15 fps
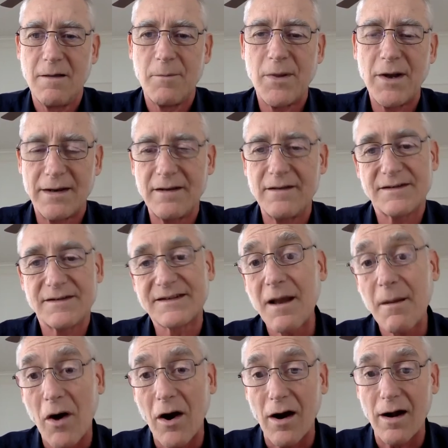but
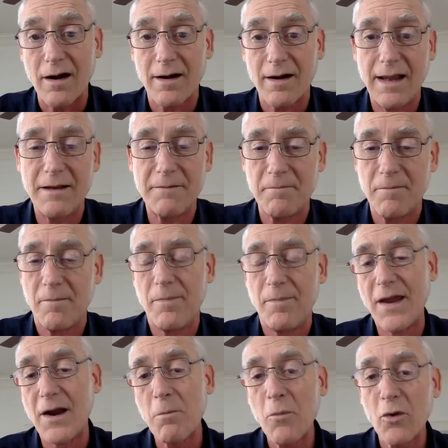some are, and
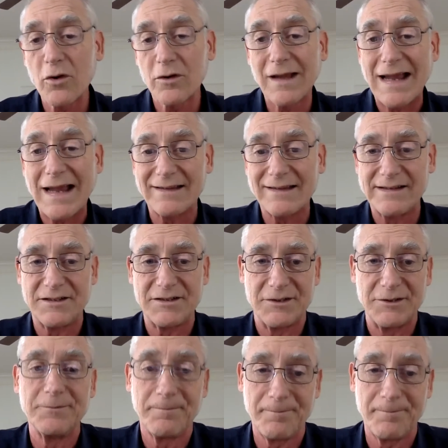they're more likely to.